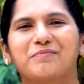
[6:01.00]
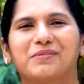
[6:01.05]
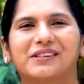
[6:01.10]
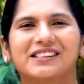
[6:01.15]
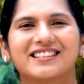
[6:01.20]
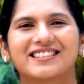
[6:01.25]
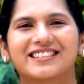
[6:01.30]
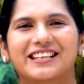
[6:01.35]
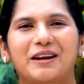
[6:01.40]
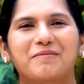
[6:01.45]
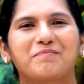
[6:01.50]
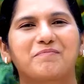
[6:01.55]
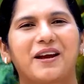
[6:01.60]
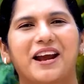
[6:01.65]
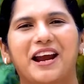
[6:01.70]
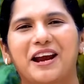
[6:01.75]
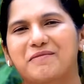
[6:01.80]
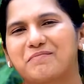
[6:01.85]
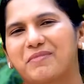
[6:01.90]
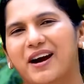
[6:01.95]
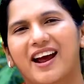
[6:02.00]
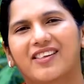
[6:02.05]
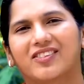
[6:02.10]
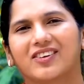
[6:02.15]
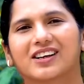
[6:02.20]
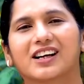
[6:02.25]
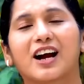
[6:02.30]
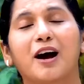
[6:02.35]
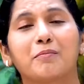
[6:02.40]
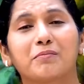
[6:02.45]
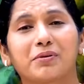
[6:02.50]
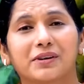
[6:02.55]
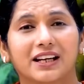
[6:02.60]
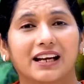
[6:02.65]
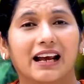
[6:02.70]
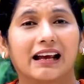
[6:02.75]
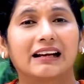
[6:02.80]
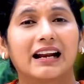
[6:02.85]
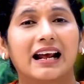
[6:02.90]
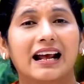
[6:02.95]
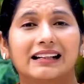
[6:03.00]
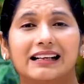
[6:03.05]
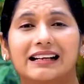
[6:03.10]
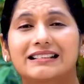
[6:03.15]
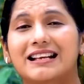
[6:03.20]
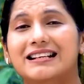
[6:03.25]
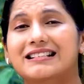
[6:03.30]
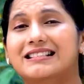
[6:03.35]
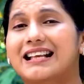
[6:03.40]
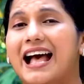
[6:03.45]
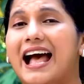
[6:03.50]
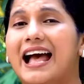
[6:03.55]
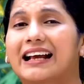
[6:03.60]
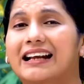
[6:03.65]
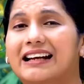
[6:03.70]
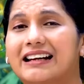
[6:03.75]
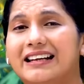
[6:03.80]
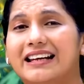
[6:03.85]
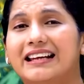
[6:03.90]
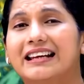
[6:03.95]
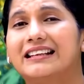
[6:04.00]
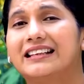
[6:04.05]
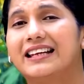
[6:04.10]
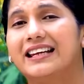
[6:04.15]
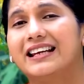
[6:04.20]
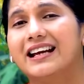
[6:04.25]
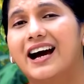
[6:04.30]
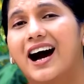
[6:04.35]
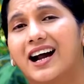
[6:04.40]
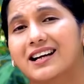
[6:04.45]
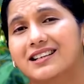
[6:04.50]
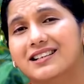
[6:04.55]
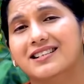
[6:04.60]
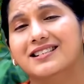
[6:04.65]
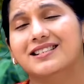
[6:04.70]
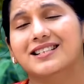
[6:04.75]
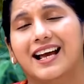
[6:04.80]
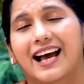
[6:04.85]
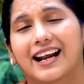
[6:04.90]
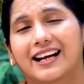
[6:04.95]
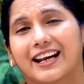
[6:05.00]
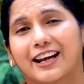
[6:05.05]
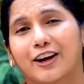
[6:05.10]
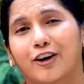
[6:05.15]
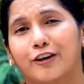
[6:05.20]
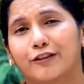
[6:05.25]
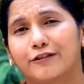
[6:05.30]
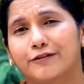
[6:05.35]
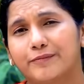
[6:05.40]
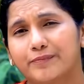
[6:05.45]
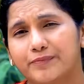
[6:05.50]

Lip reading: bills get paid by the company. And that's exactly the understanding of